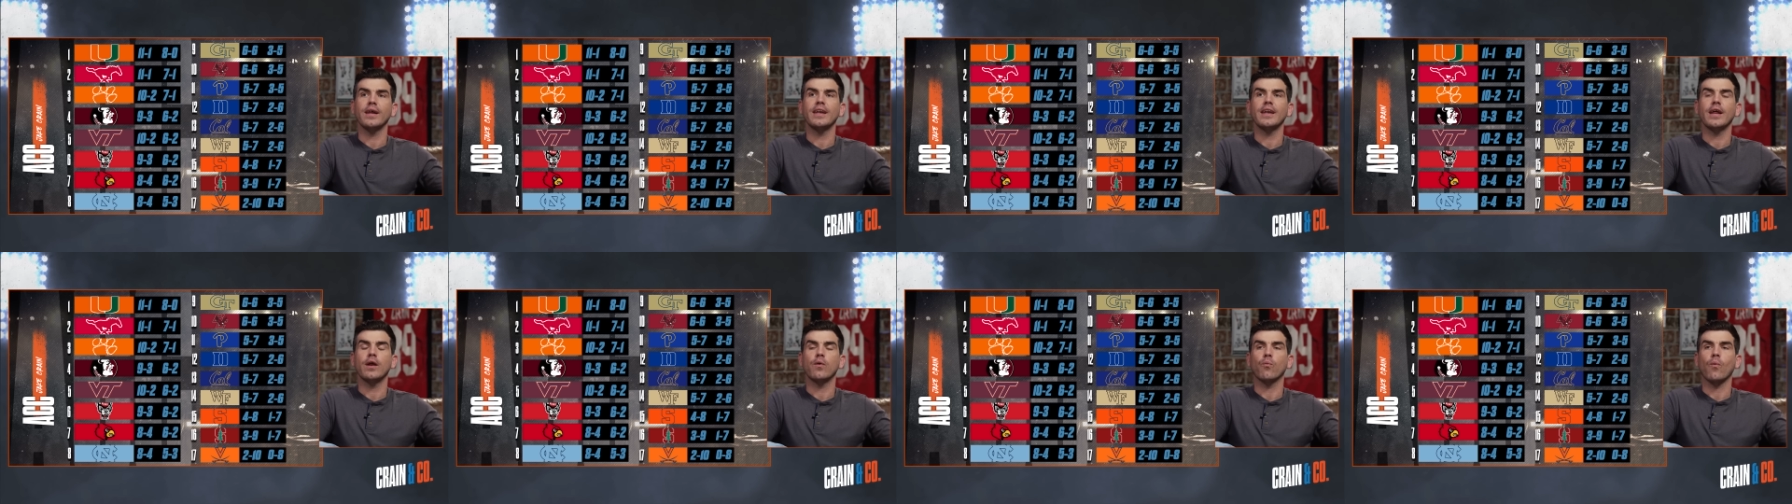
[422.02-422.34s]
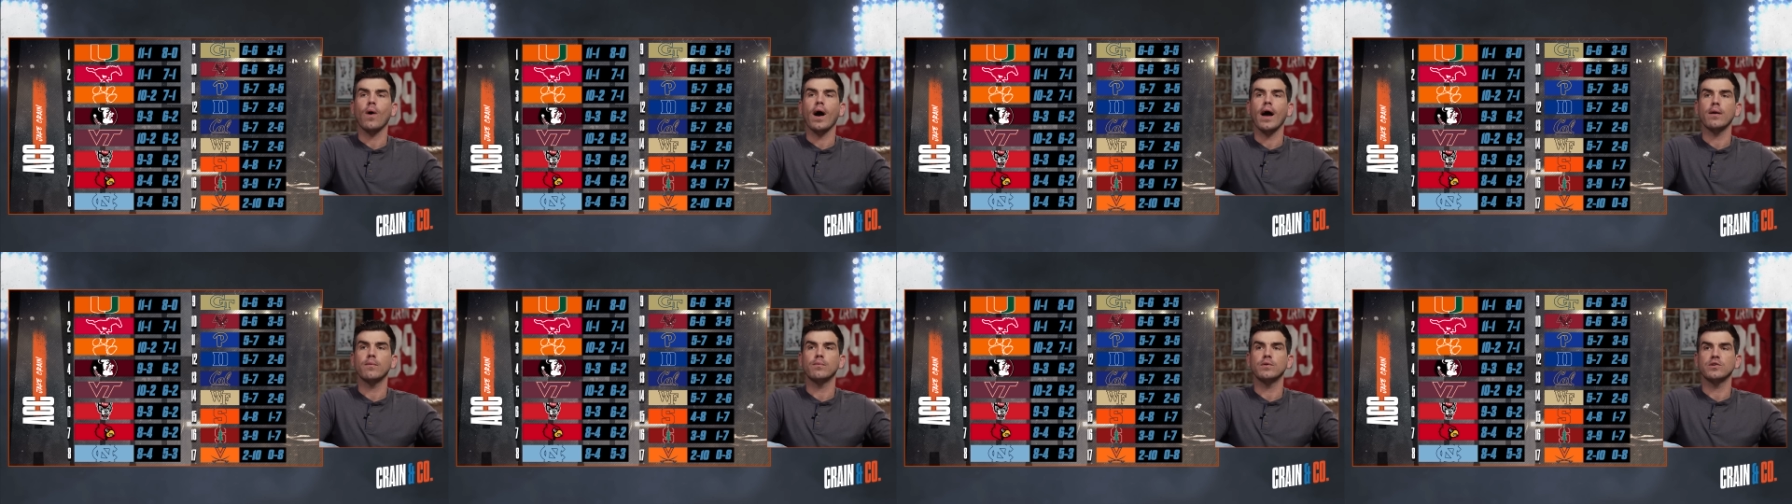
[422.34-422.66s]
in at
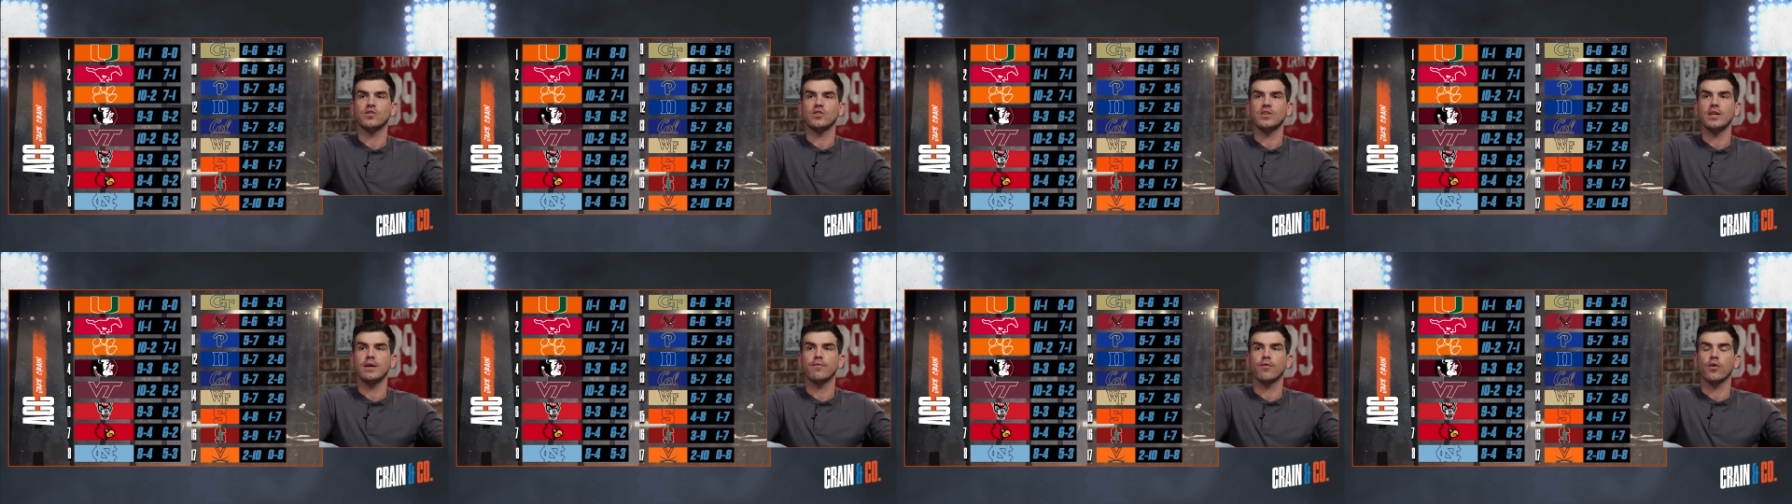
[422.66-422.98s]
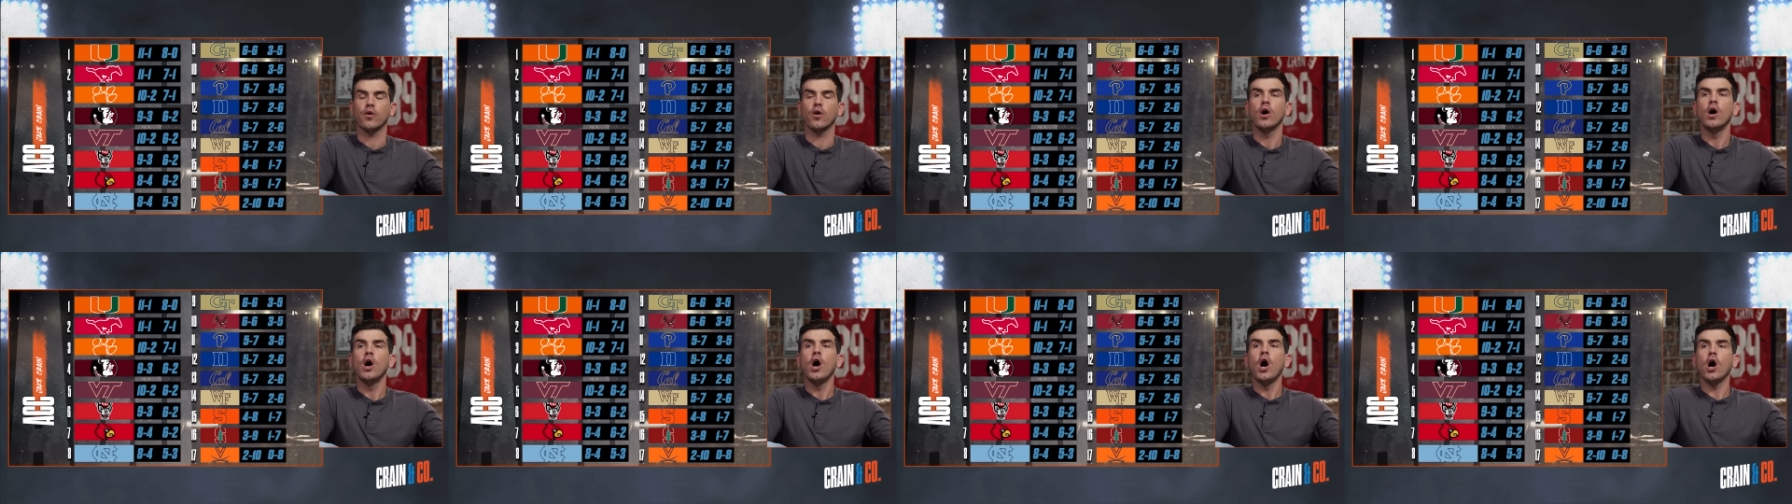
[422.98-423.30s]
wide
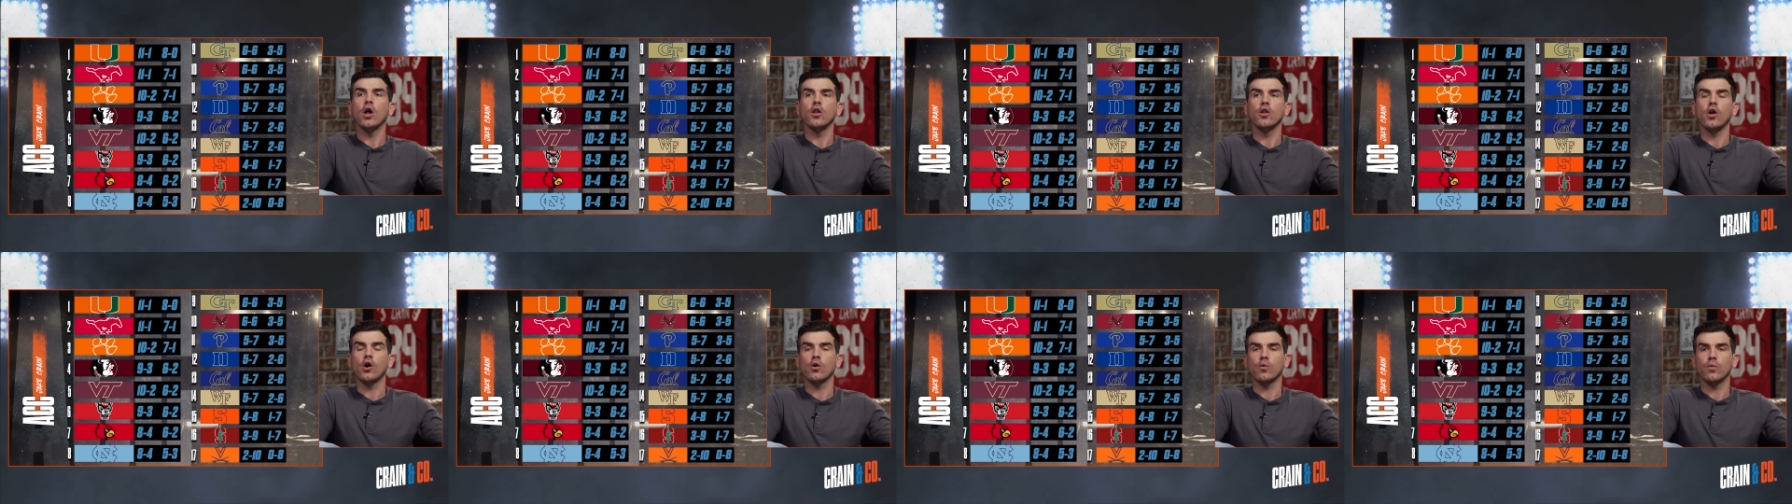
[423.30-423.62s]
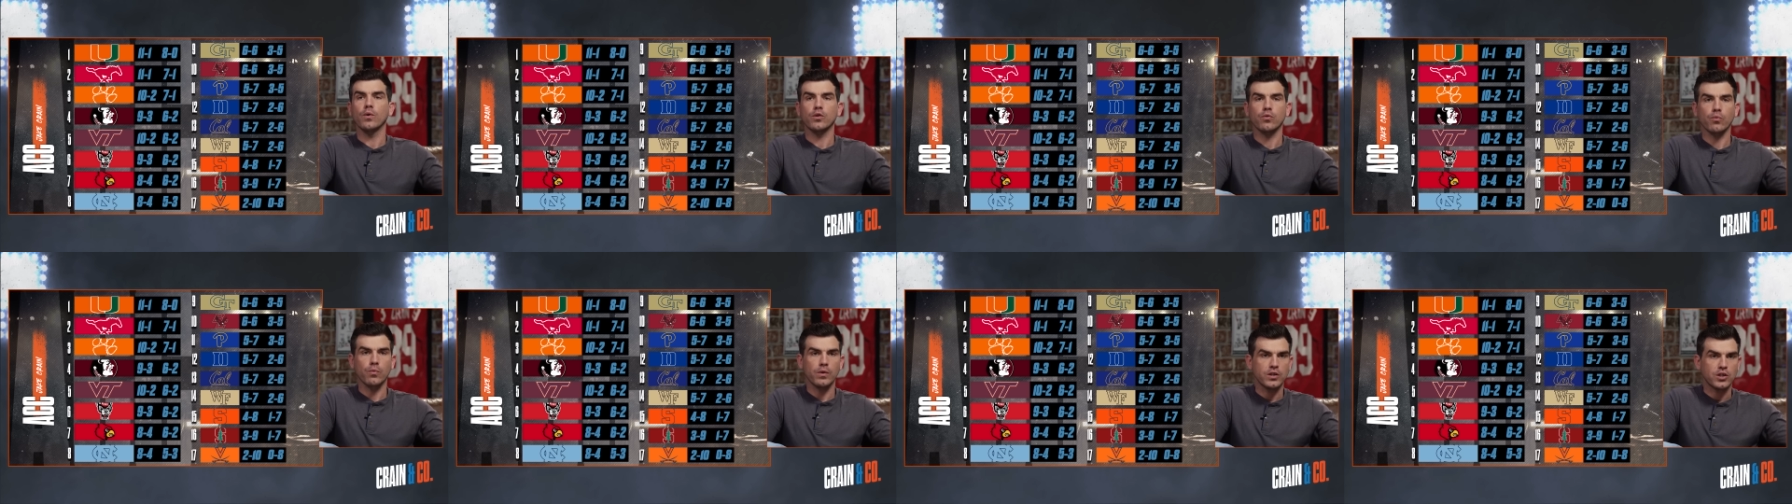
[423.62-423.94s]
receiver, along
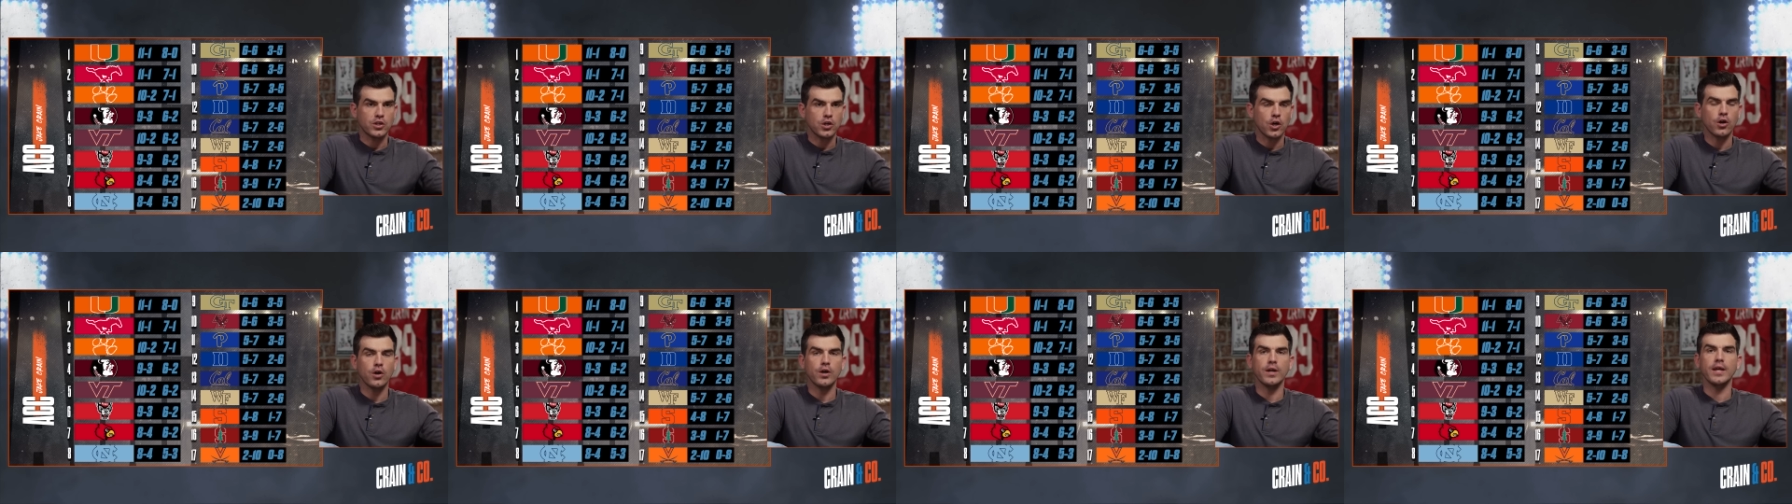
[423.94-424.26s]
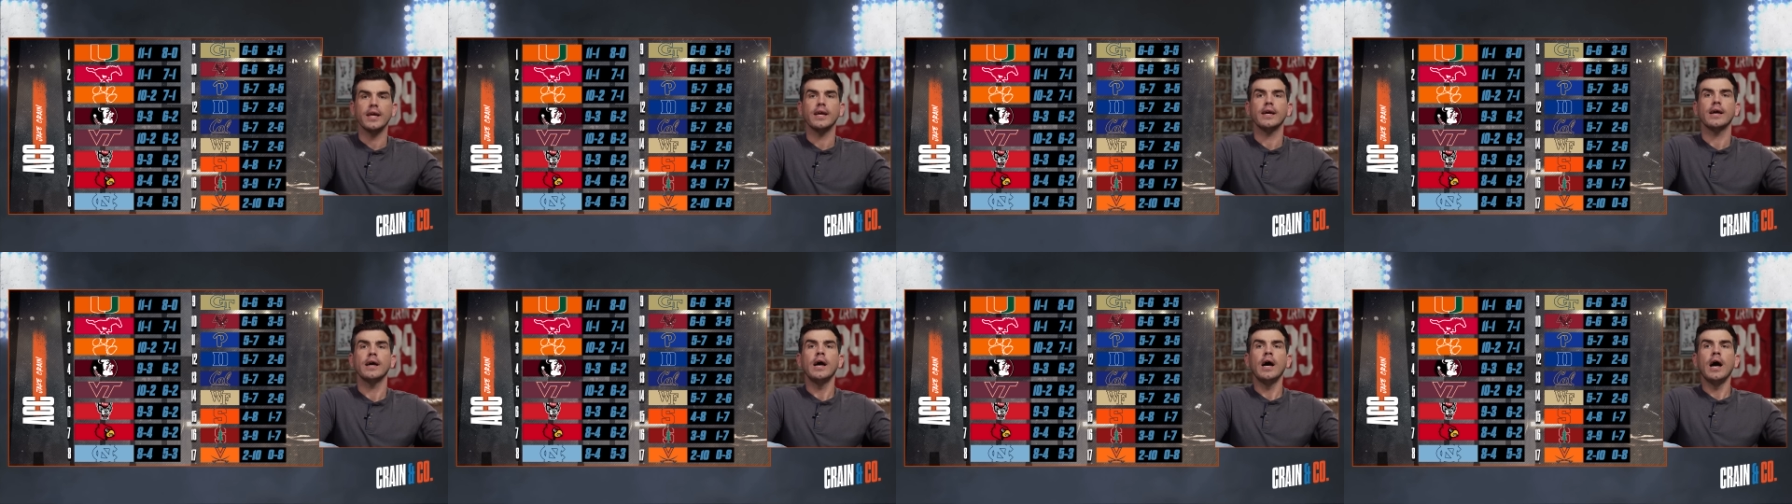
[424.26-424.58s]
with
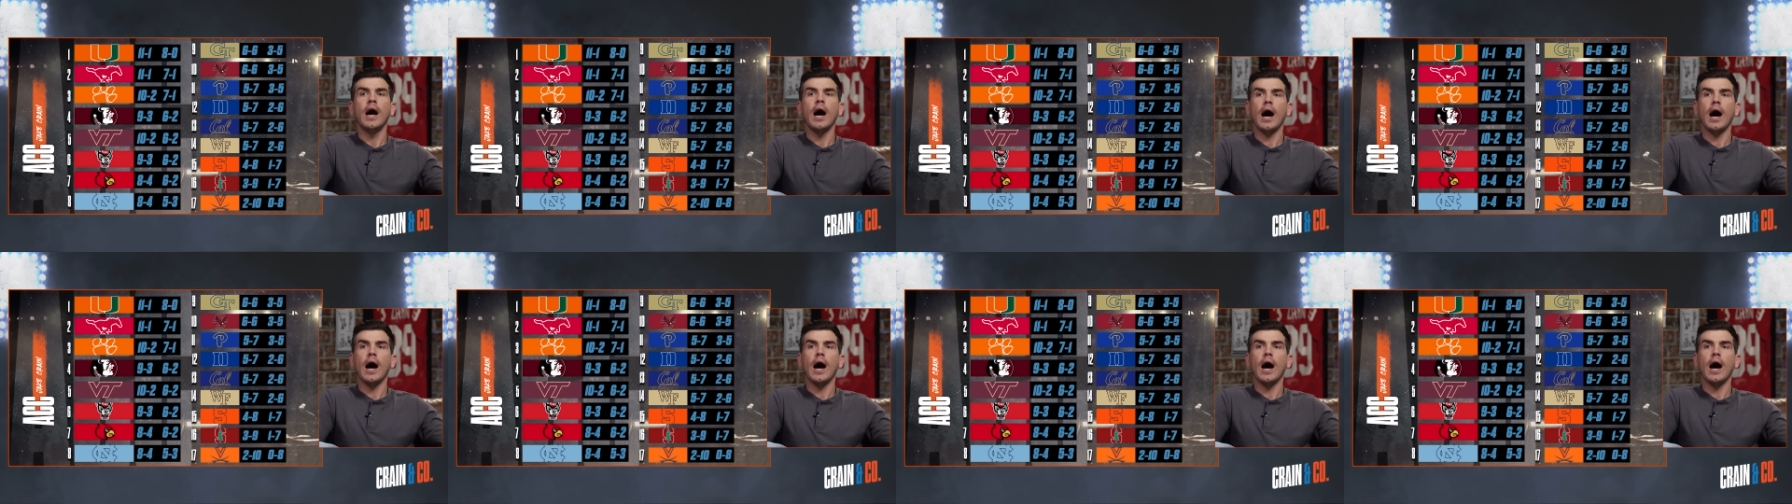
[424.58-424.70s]
returning